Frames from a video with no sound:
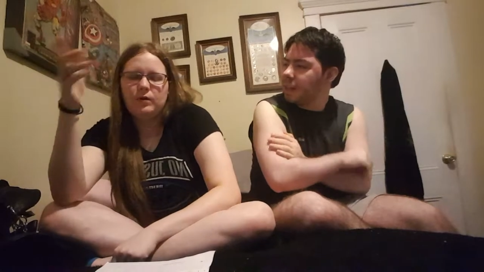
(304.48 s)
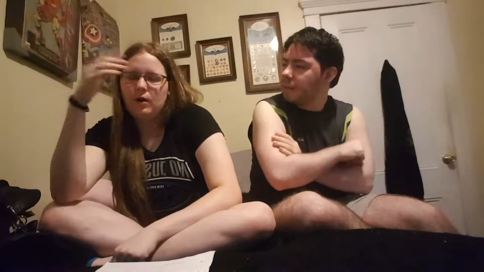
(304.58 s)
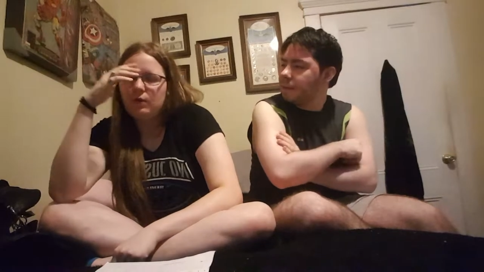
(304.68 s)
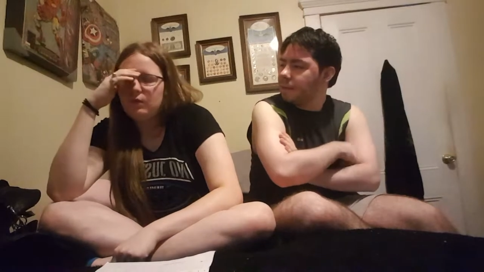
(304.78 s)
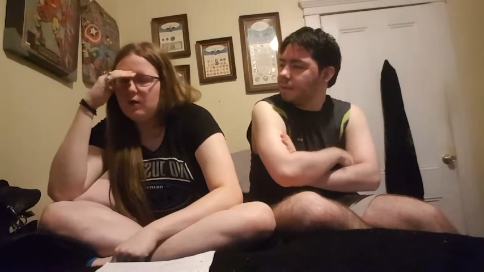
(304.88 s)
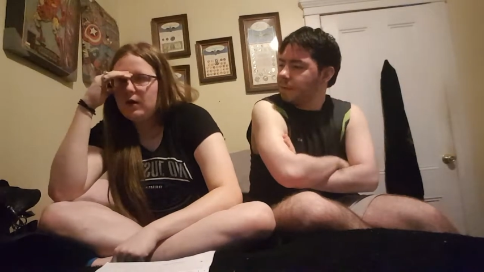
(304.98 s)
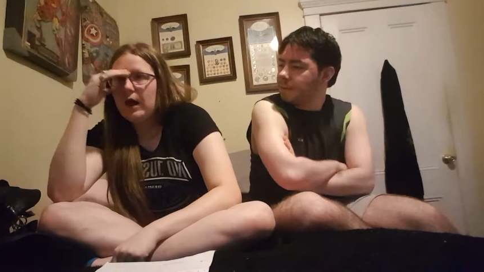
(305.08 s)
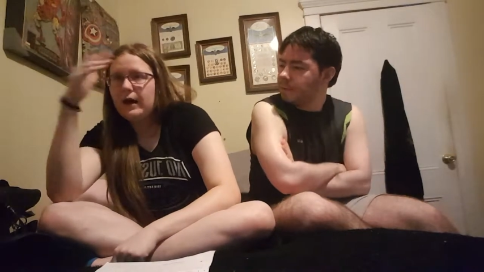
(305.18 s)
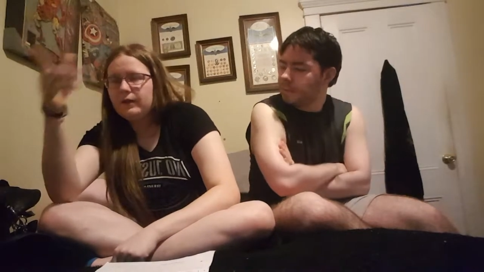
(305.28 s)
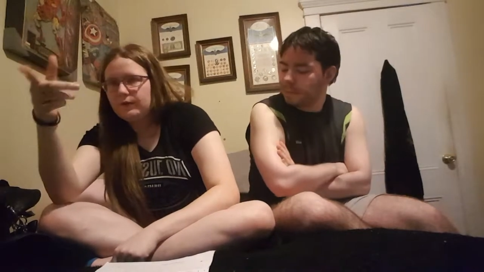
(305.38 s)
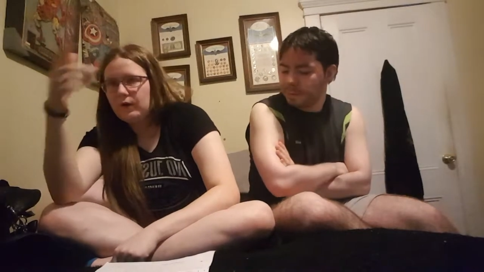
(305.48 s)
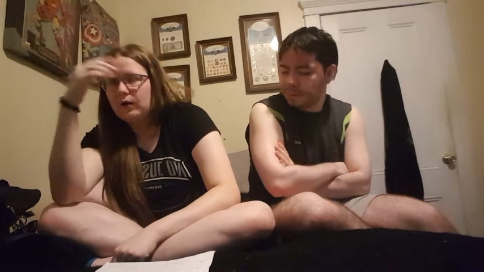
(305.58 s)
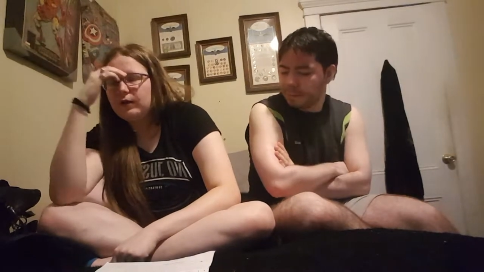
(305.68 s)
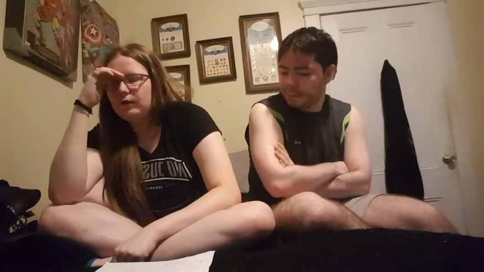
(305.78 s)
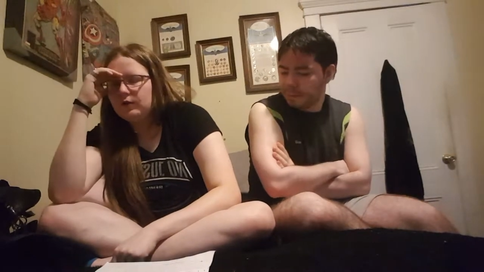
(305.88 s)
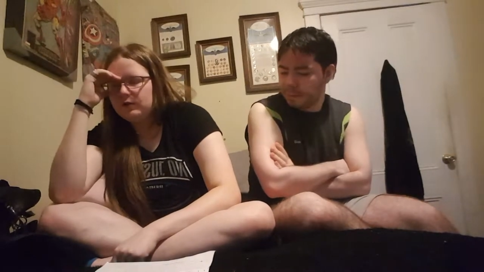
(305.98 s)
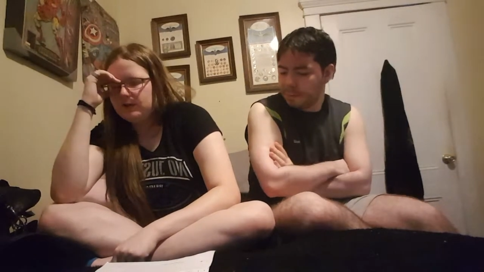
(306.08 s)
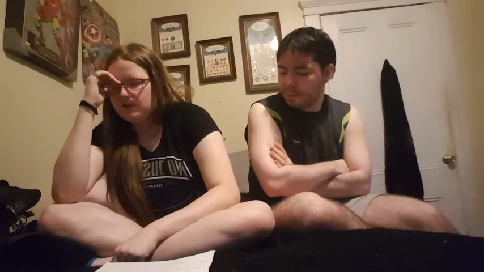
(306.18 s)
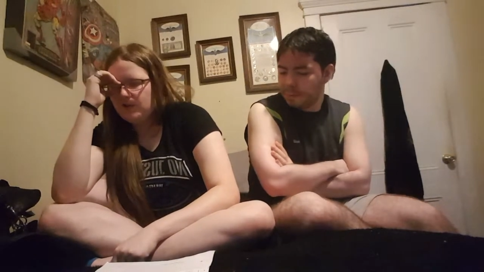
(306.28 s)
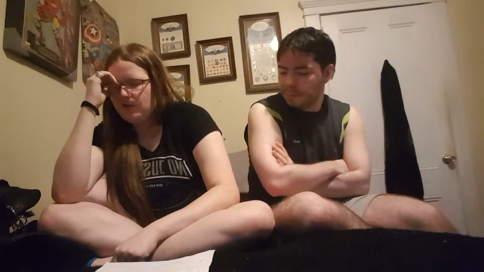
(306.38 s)
Speaker 1: No, no, I thought it looked like
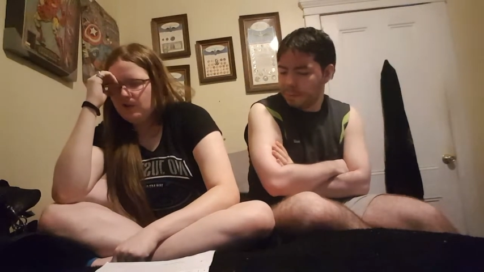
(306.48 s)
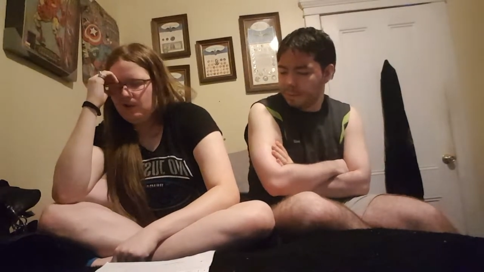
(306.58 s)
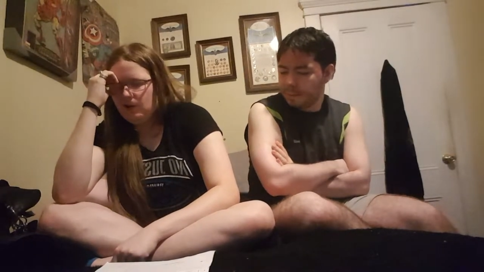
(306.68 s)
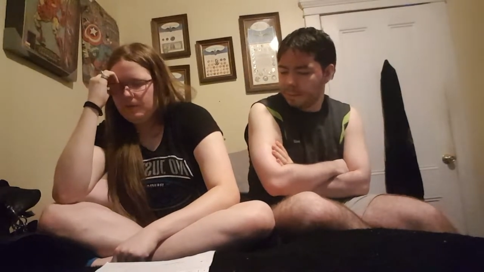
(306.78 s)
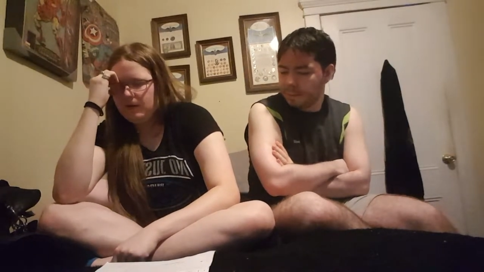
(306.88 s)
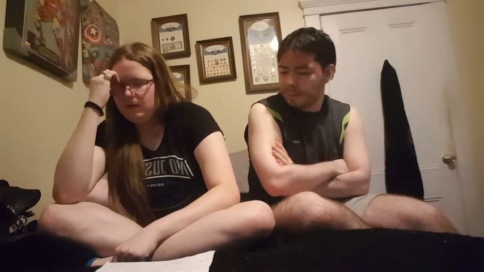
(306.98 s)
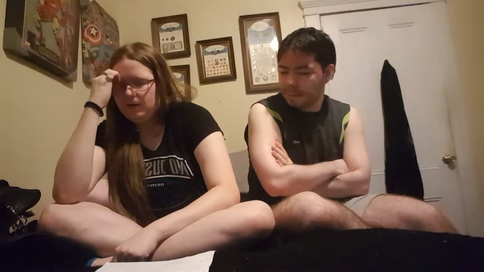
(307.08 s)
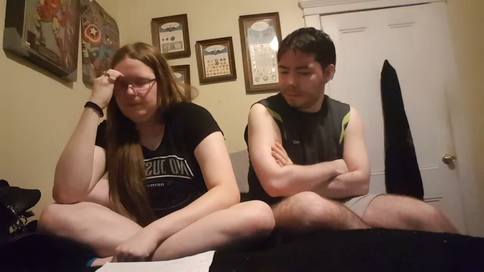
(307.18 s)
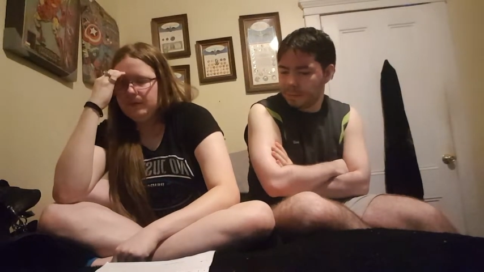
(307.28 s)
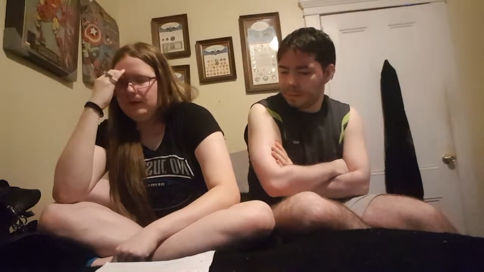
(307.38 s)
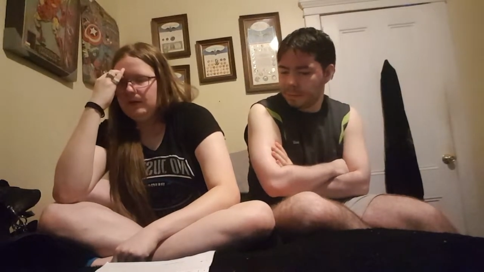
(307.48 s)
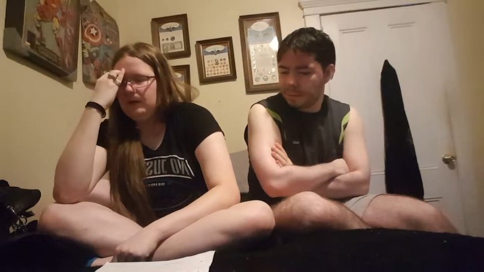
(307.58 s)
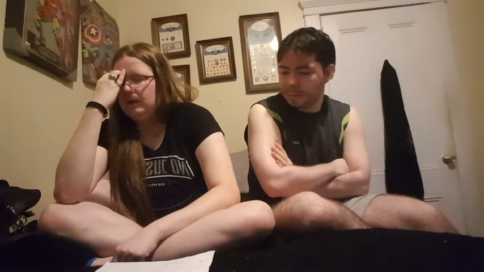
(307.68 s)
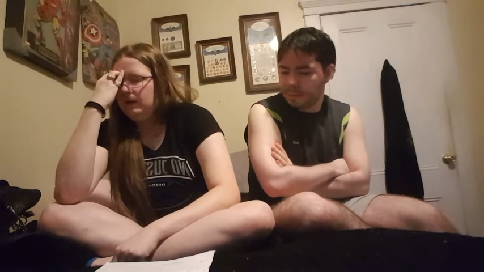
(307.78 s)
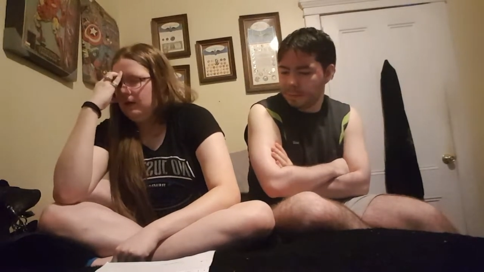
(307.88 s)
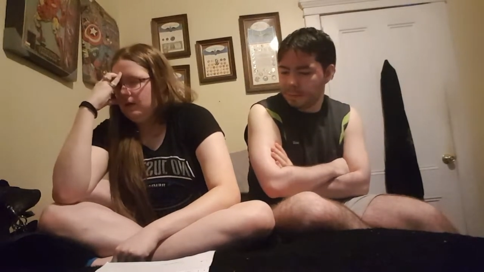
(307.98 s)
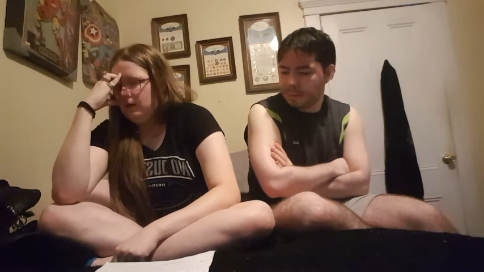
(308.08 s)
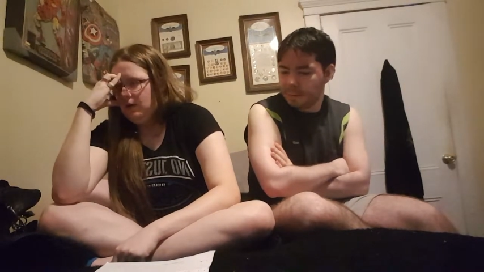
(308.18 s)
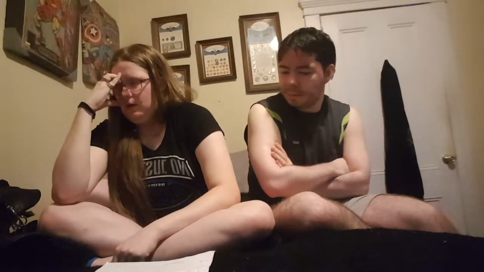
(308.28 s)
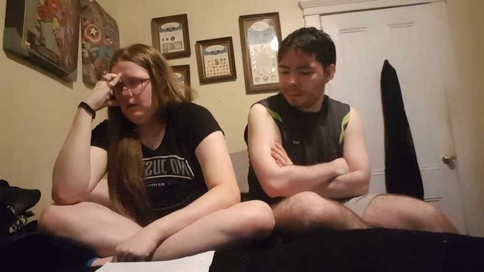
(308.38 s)
Carmella, but
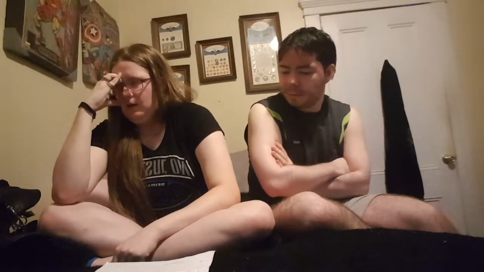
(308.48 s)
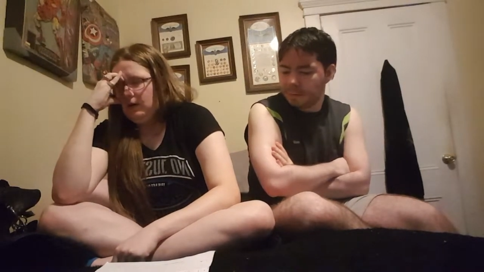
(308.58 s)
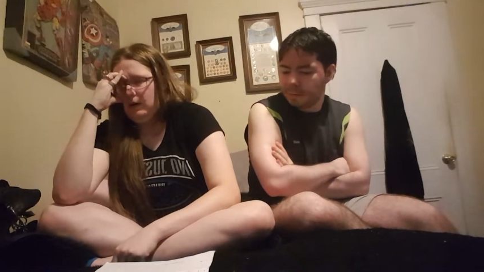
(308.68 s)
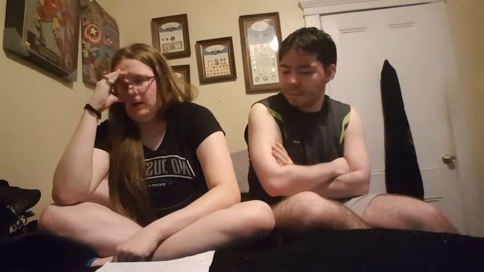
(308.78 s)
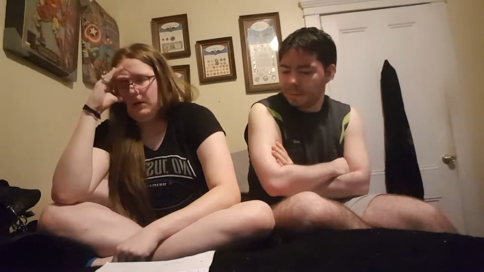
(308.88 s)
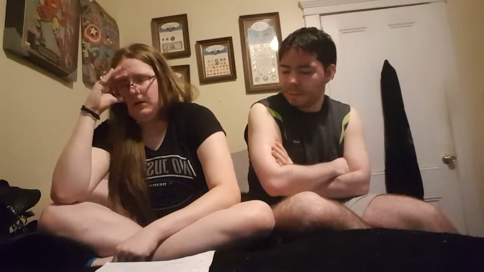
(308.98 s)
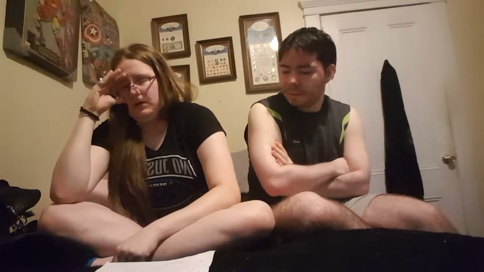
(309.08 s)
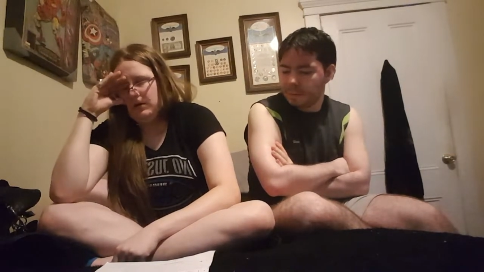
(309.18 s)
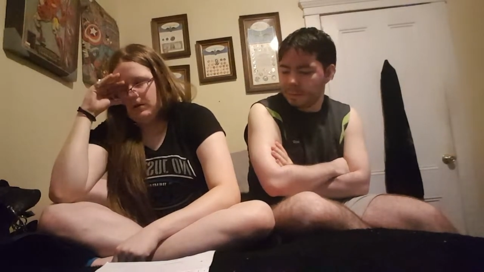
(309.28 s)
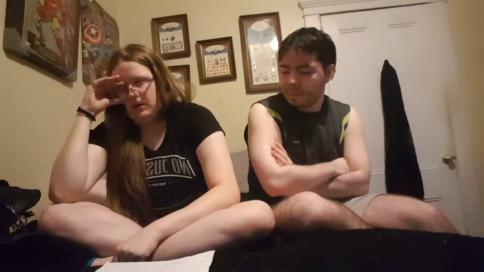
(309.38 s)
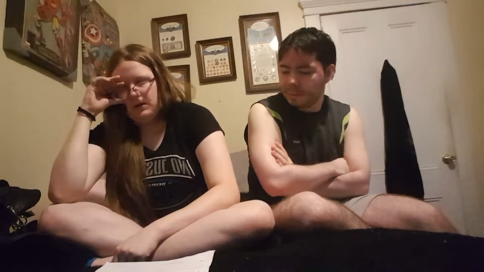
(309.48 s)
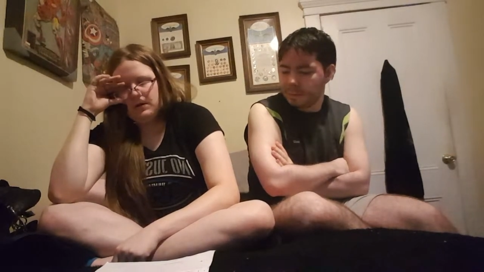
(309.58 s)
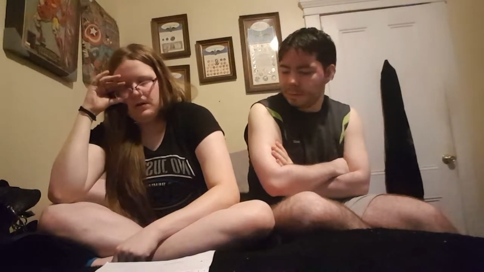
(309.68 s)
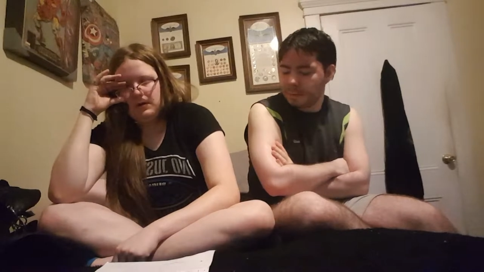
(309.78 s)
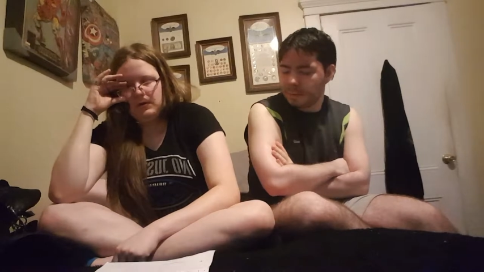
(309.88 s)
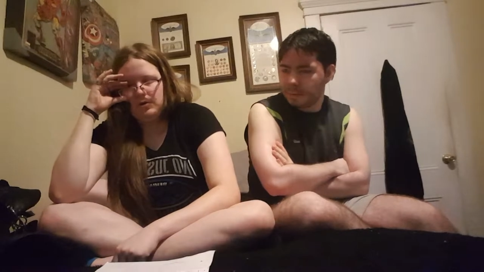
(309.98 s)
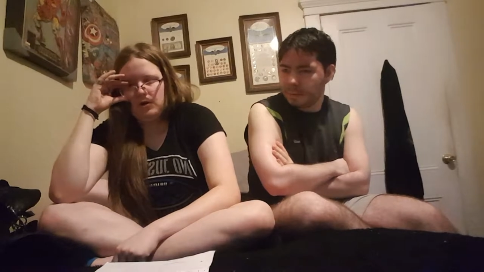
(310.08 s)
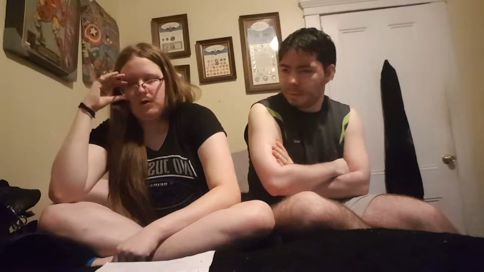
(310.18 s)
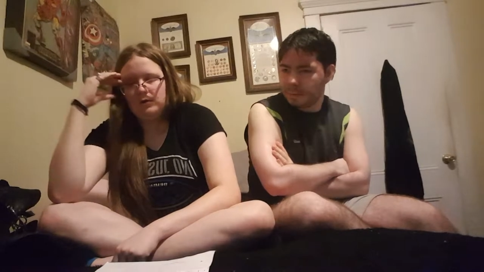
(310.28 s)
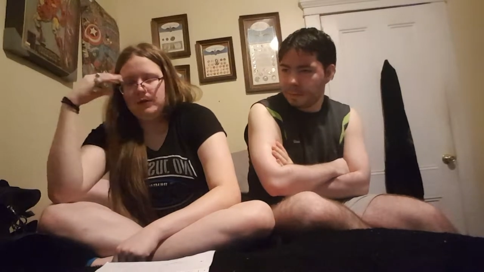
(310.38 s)
I didn't. It's
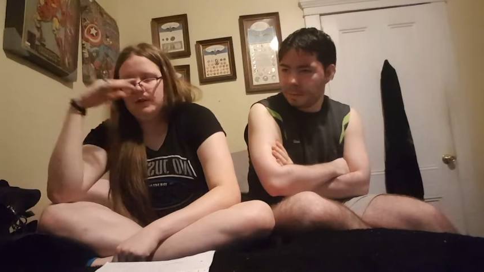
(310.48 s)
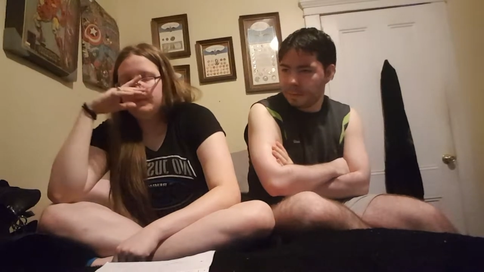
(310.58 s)
Charlotte.